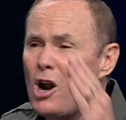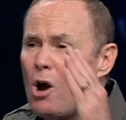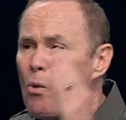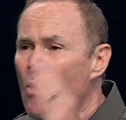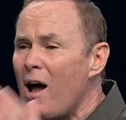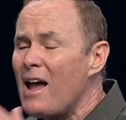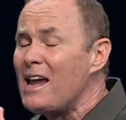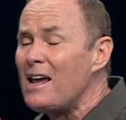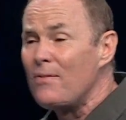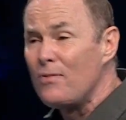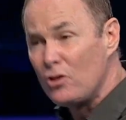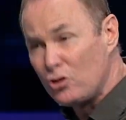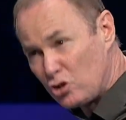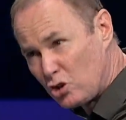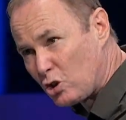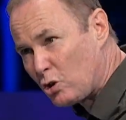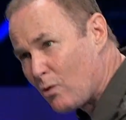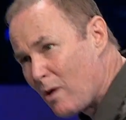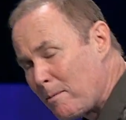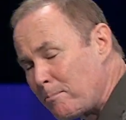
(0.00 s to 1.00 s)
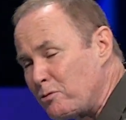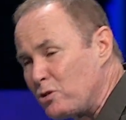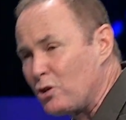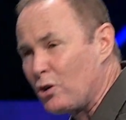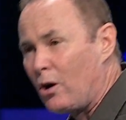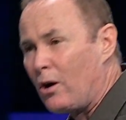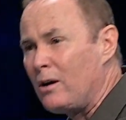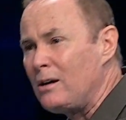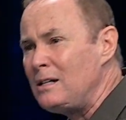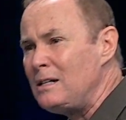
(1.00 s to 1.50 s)
you know what? In the
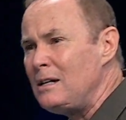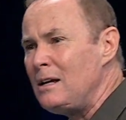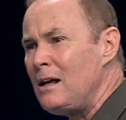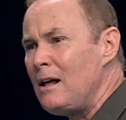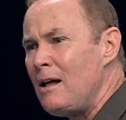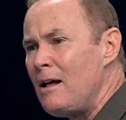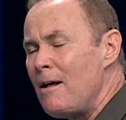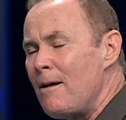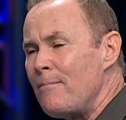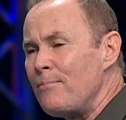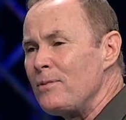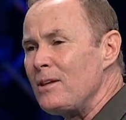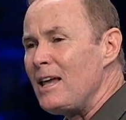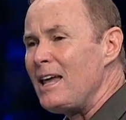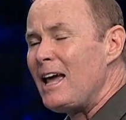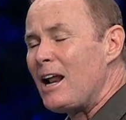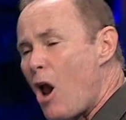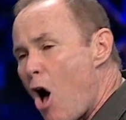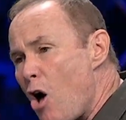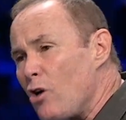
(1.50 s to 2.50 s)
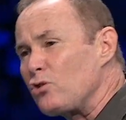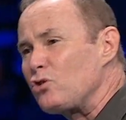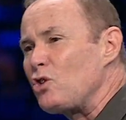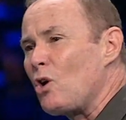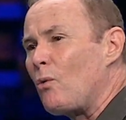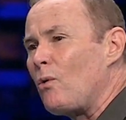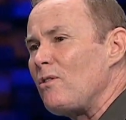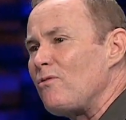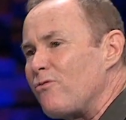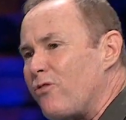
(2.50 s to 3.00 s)
scripture, it
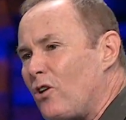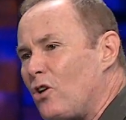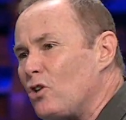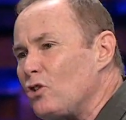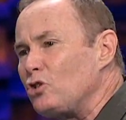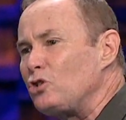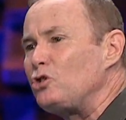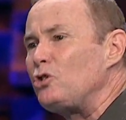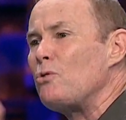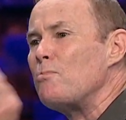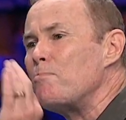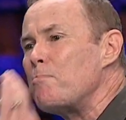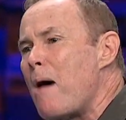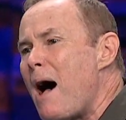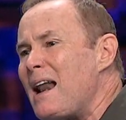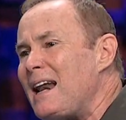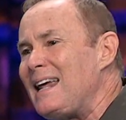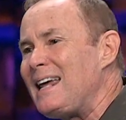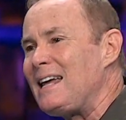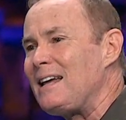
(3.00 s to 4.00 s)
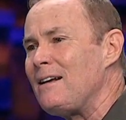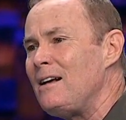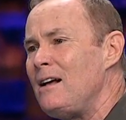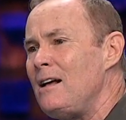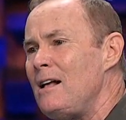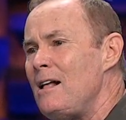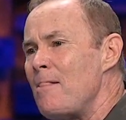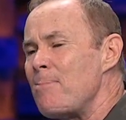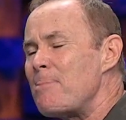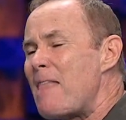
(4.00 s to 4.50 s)
also refers to money.
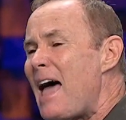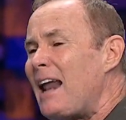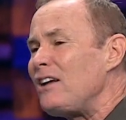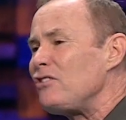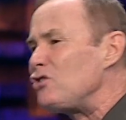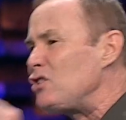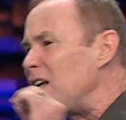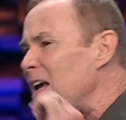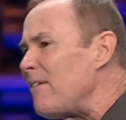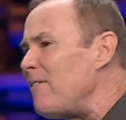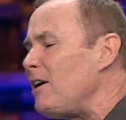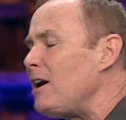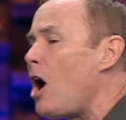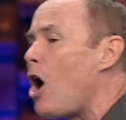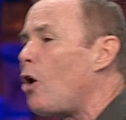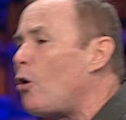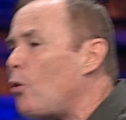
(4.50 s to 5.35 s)
That is giving